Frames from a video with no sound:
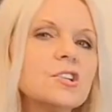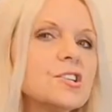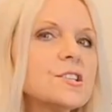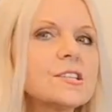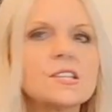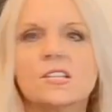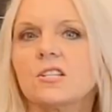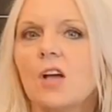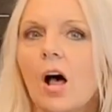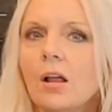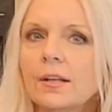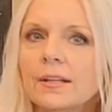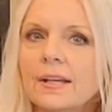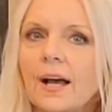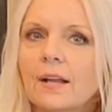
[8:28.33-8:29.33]
Just a
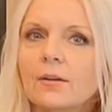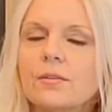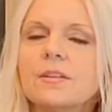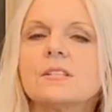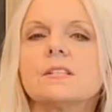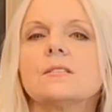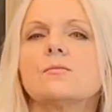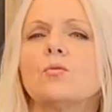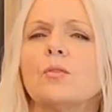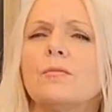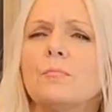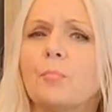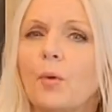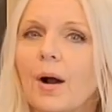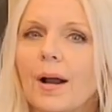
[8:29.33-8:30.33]
solid color that's sort
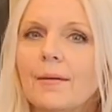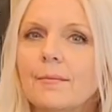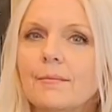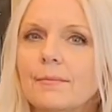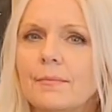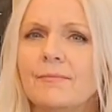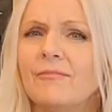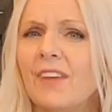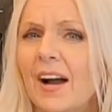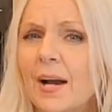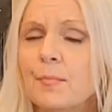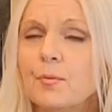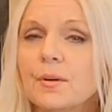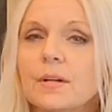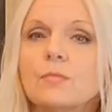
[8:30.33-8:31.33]
of bright and
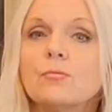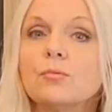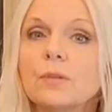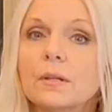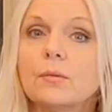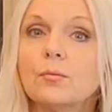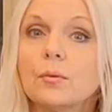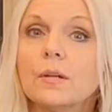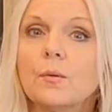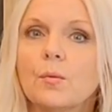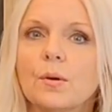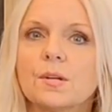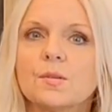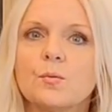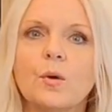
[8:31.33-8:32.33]
vibrant really
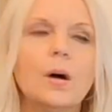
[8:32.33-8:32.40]
works